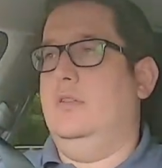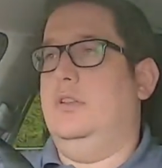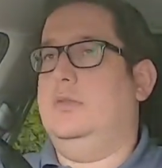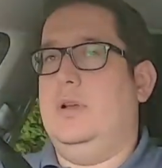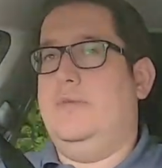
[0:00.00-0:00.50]

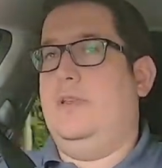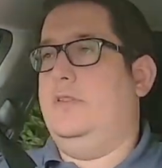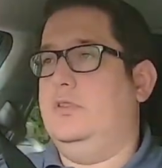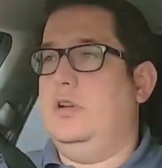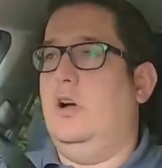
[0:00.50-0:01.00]
25th
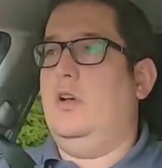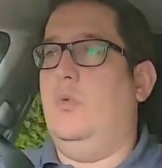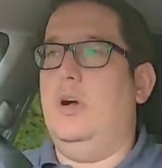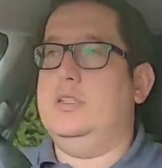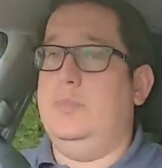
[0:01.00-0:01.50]
of July,
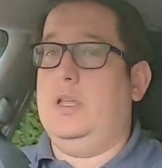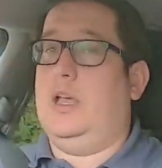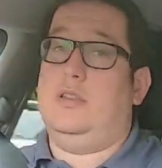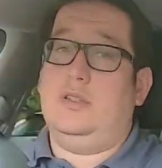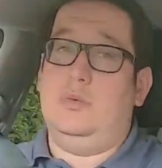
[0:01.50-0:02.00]
why has it been
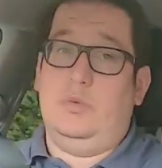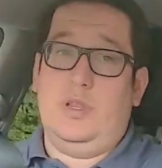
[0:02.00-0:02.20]
cancelled?